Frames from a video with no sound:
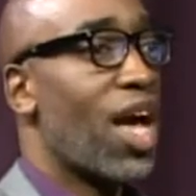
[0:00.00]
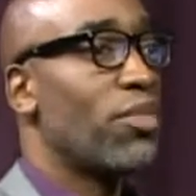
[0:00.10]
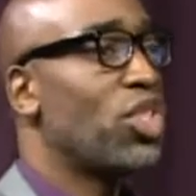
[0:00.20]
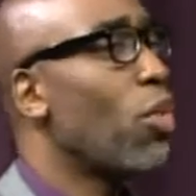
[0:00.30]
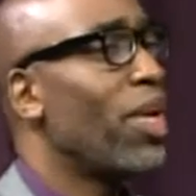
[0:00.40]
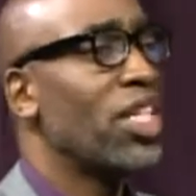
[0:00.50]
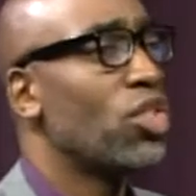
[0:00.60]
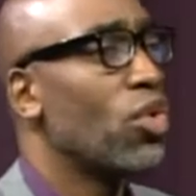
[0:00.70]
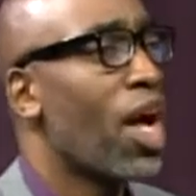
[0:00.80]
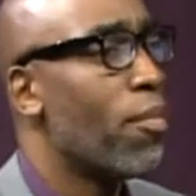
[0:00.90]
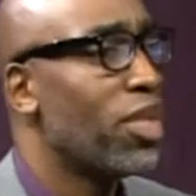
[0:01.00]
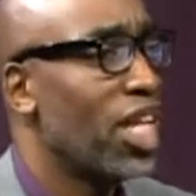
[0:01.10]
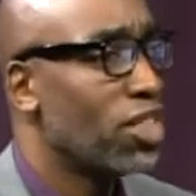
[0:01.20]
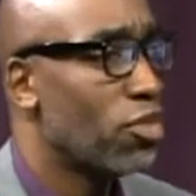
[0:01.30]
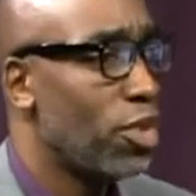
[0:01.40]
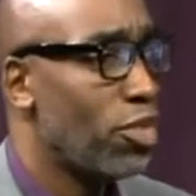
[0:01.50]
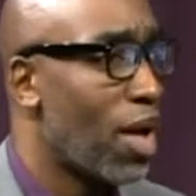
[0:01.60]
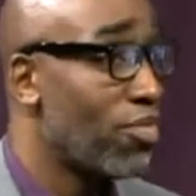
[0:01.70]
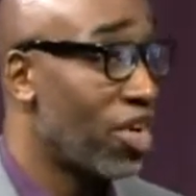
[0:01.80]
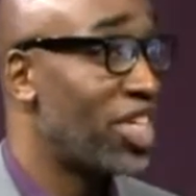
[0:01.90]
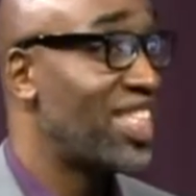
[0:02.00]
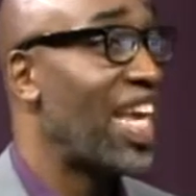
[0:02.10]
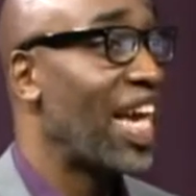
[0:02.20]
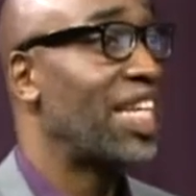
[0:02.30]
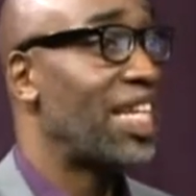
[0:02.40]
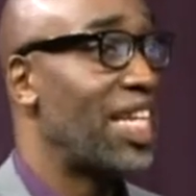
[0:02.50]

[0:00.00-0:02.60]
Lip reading: Don't make it so complex for people. I'm very techy.